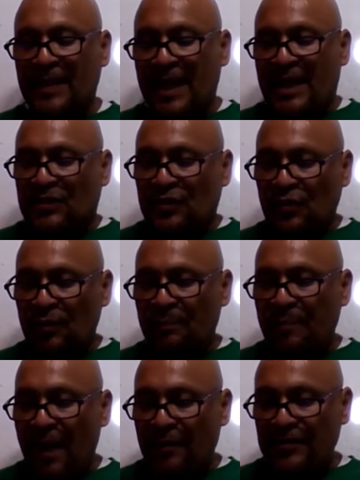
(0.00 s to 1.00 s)
Solar
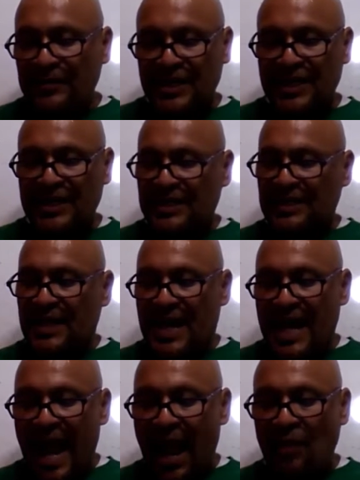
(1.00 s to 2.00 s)
power is
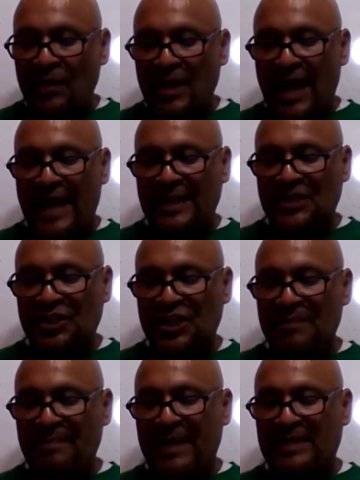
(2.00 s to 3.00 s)
now as
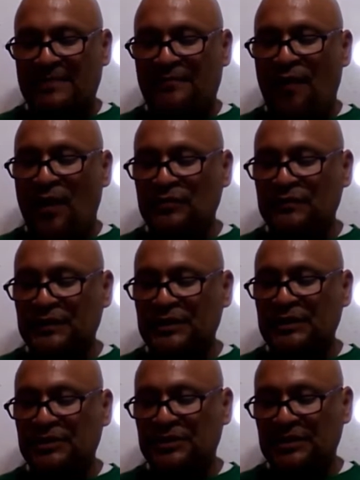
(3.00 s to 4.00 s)
cheap as fossil
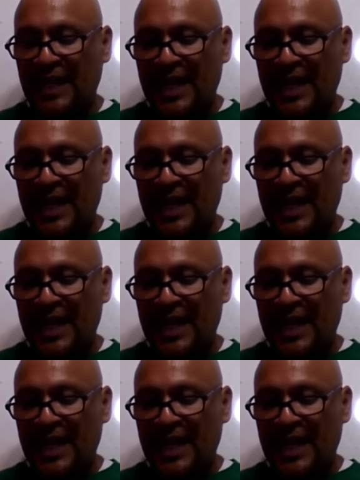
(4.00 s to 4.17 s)
fuels.